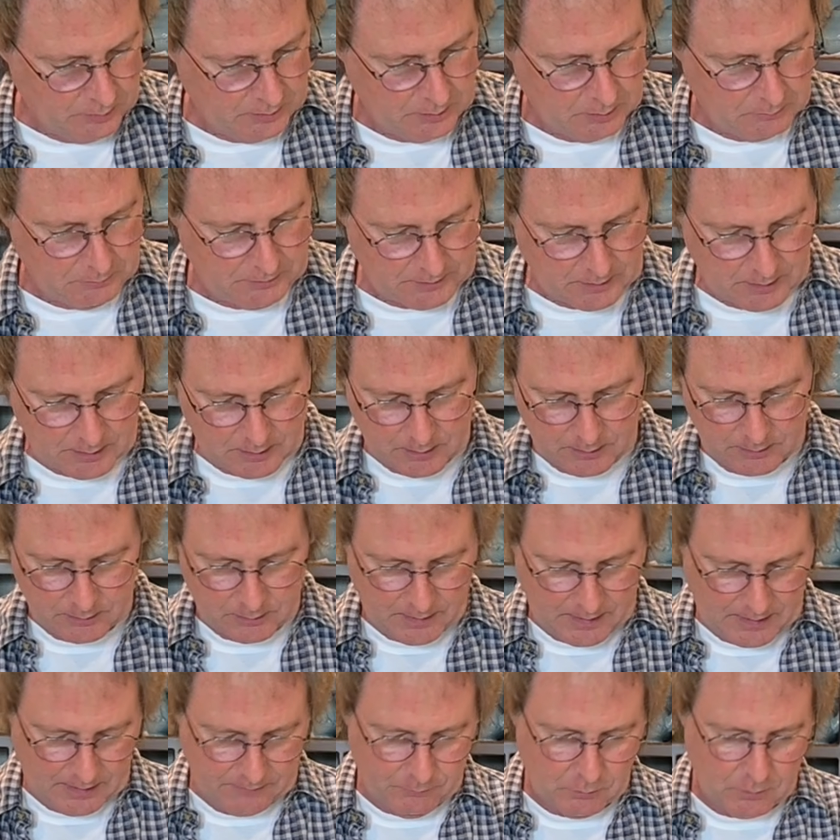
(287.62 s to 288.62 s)
and then we got another
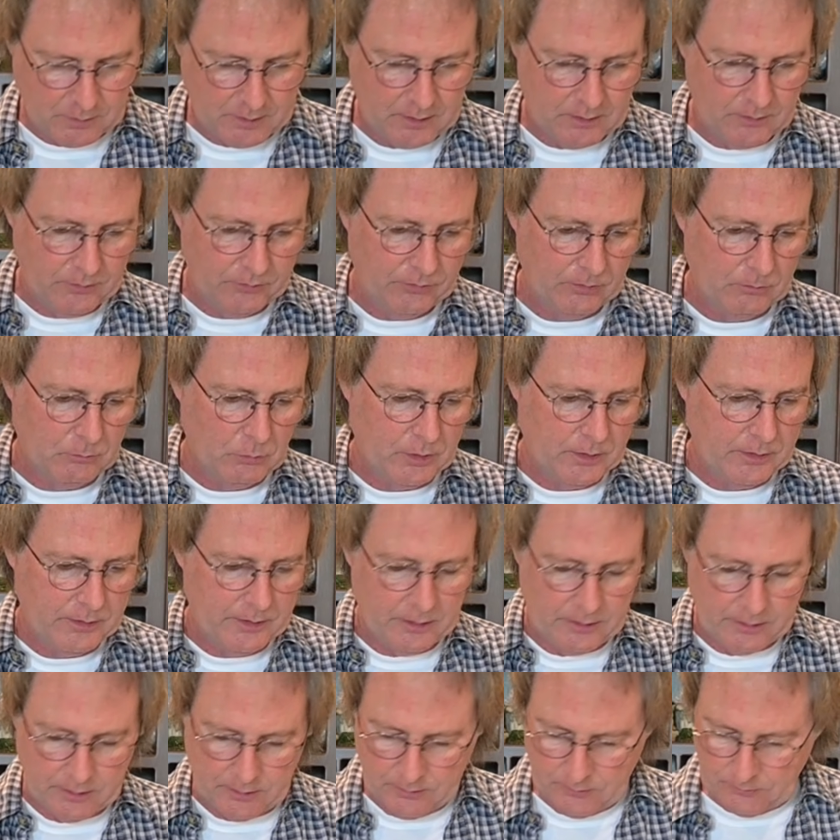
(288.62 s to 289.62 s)
1/2 one here somewhere.
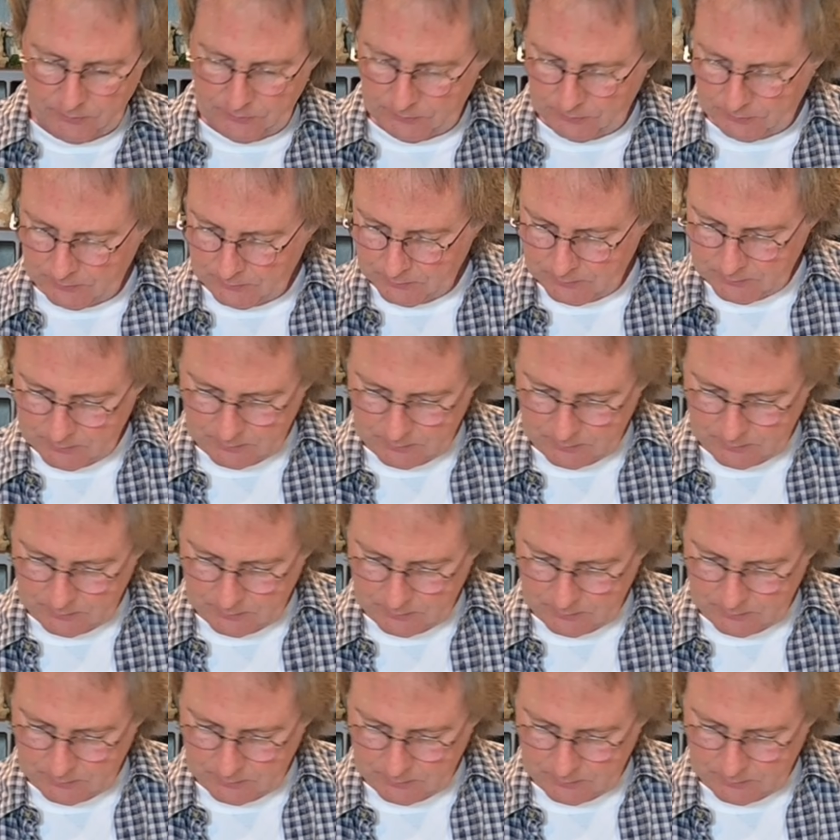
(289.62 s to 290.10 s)
There it is.